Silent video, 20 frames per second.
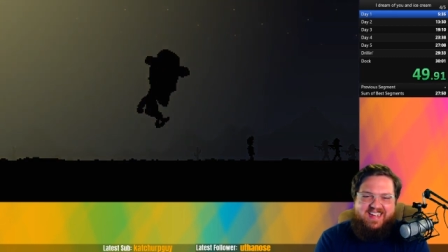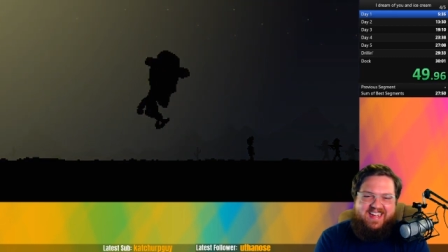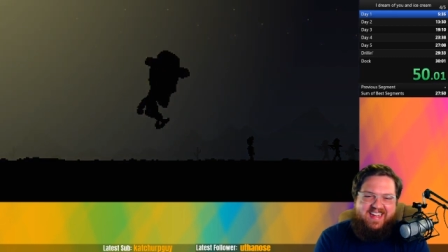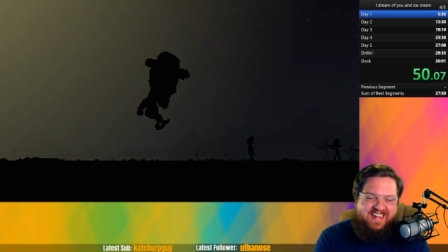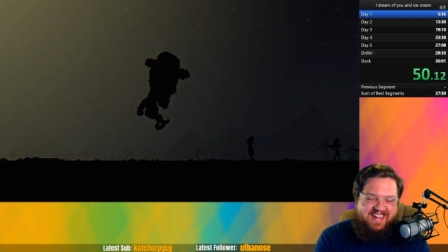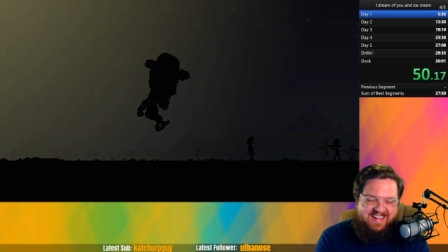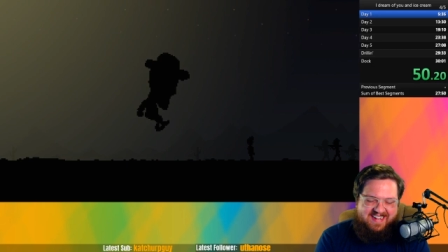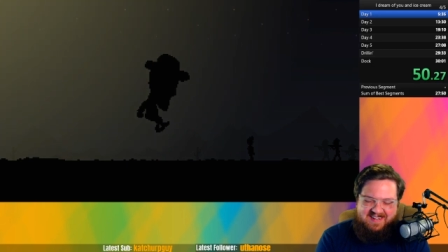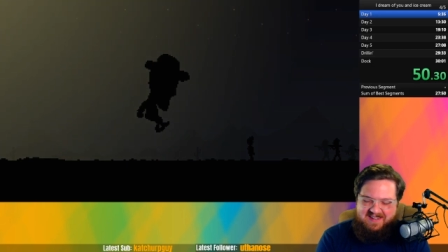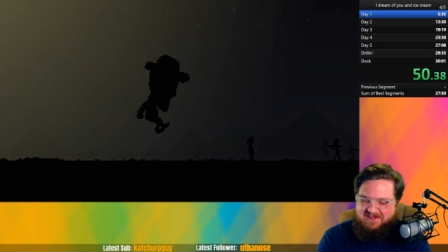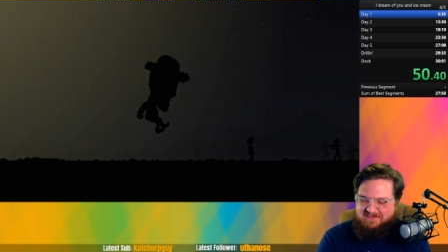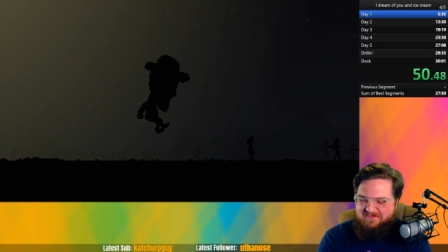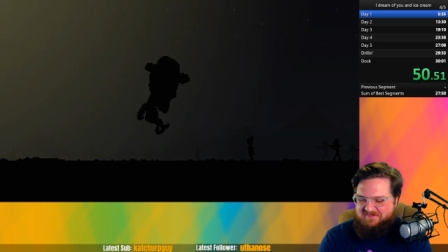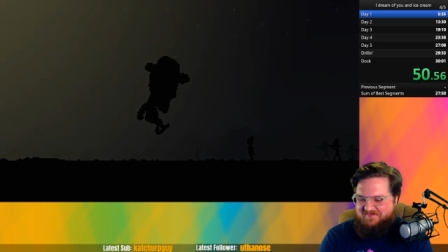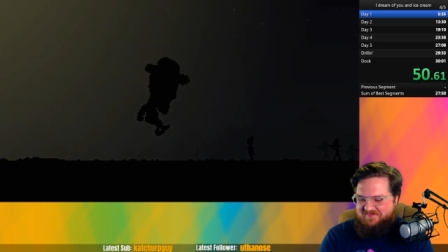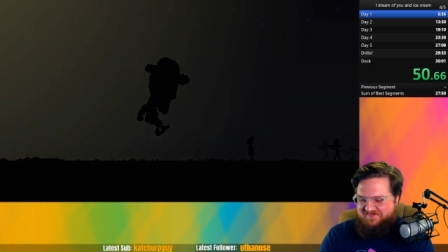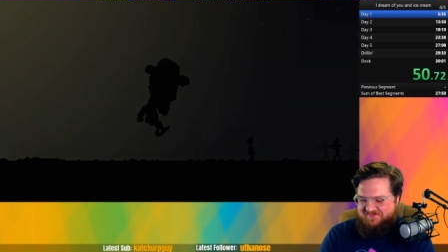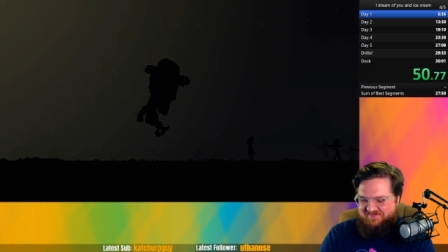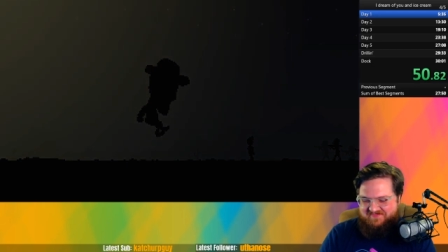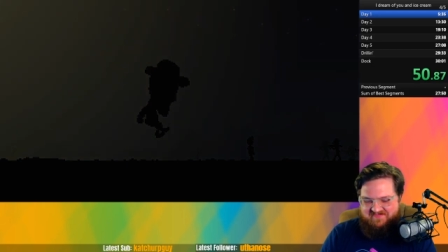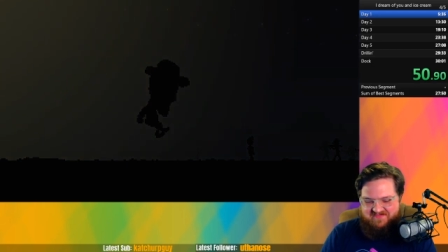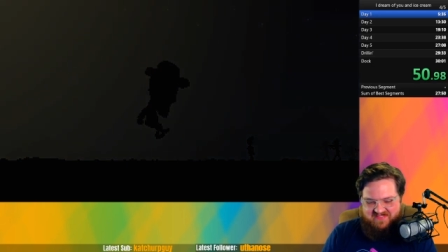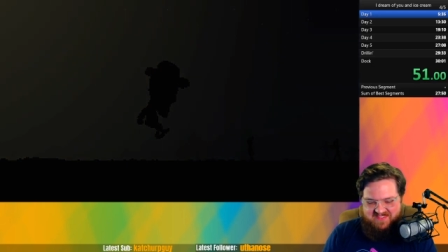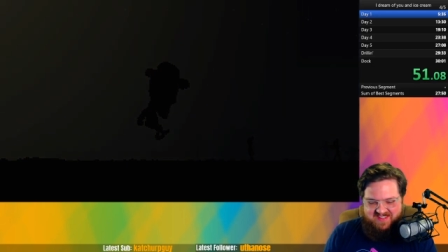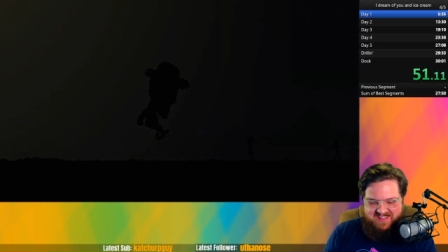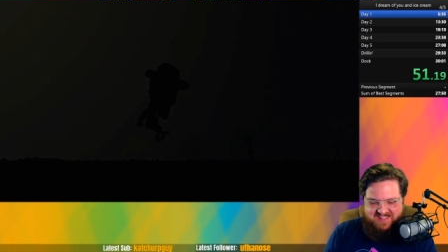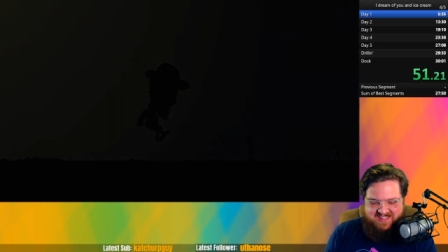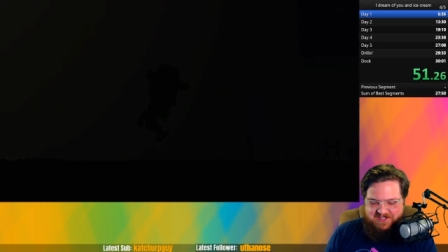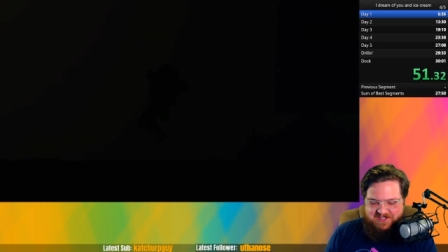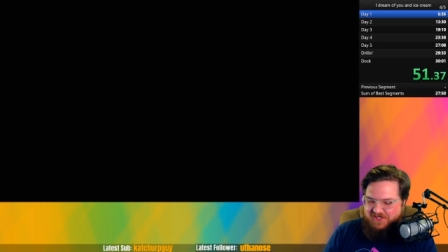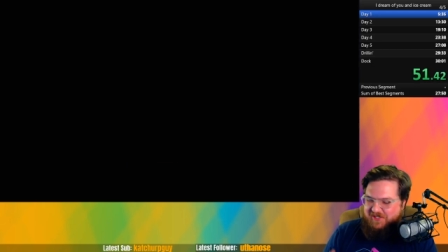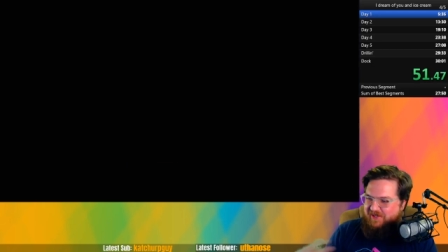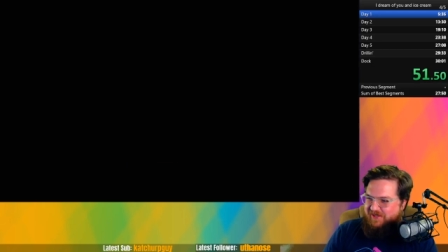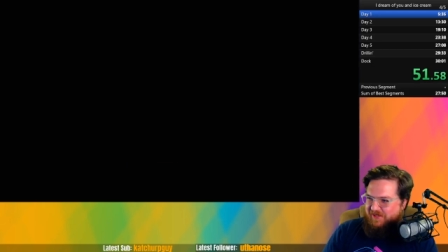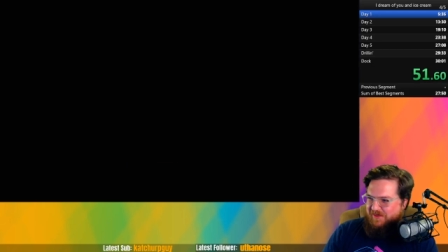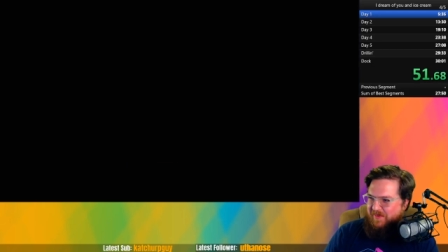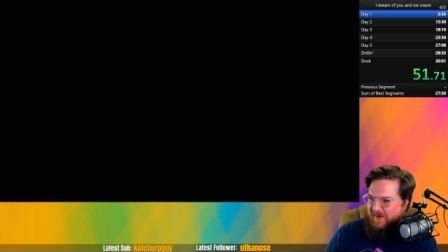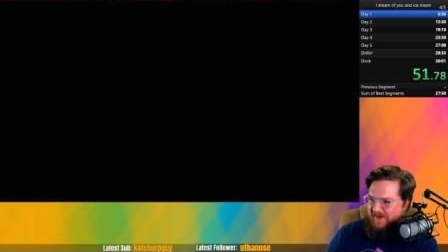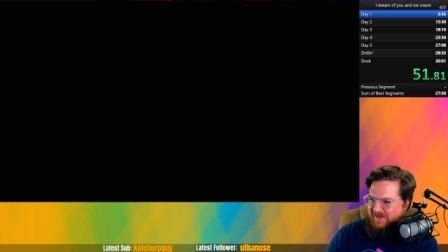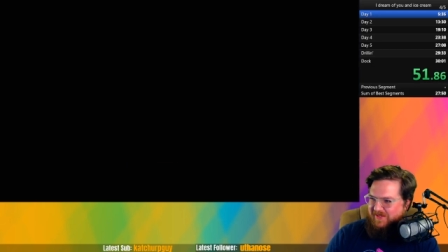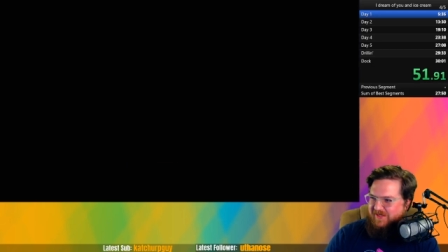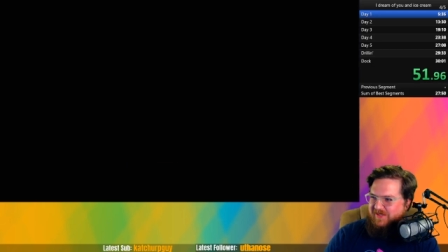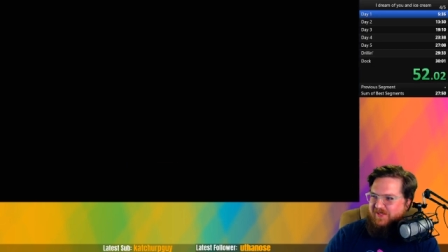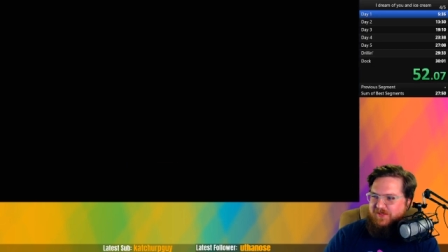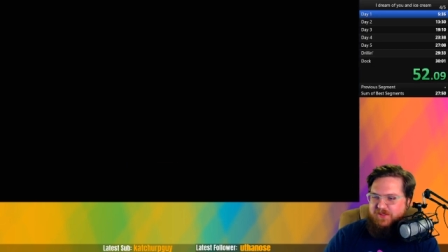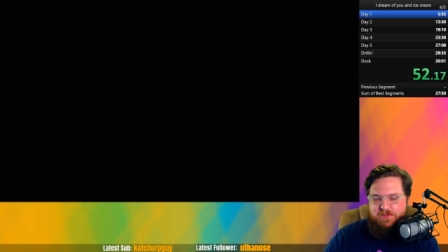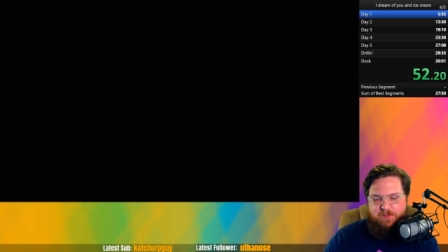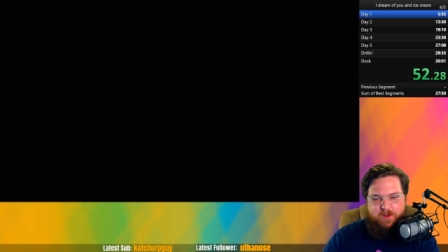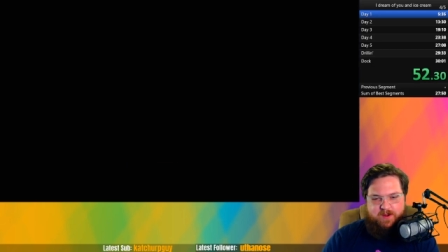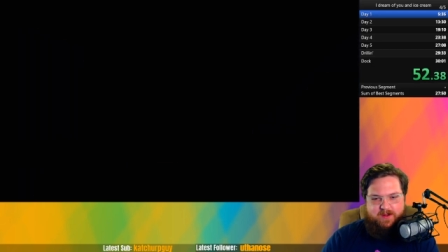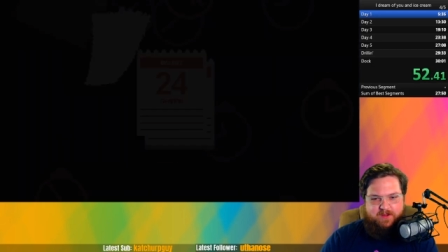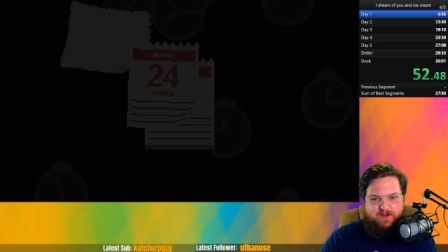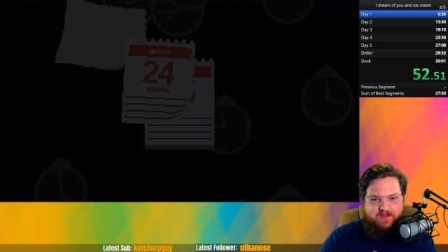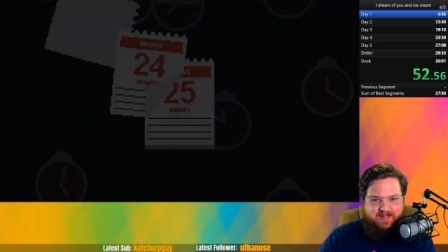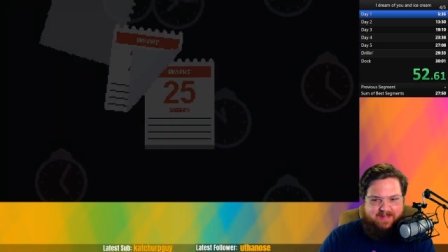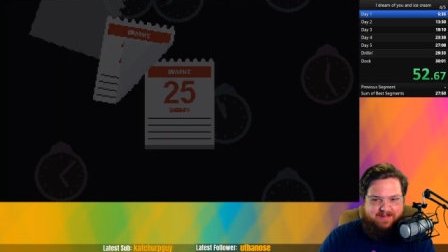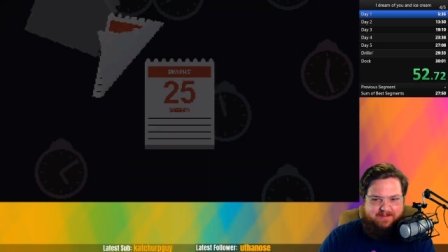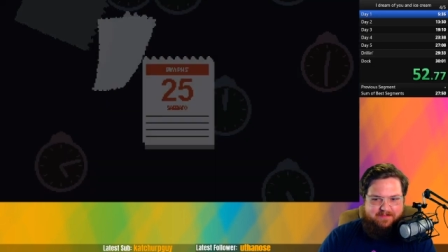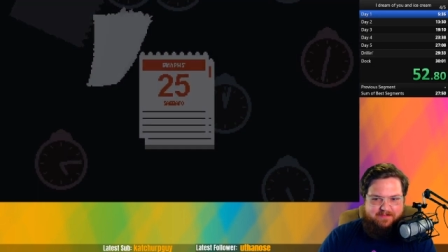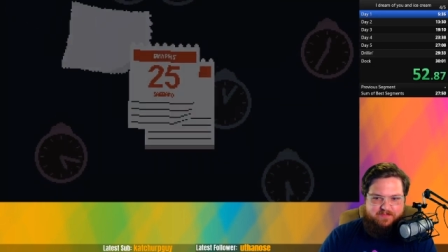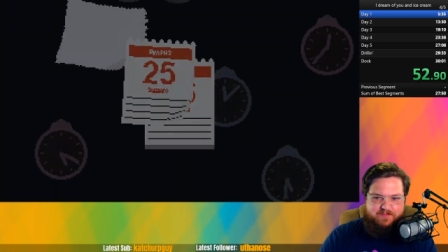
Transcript: Um, you just do some puzzles, it's point and click.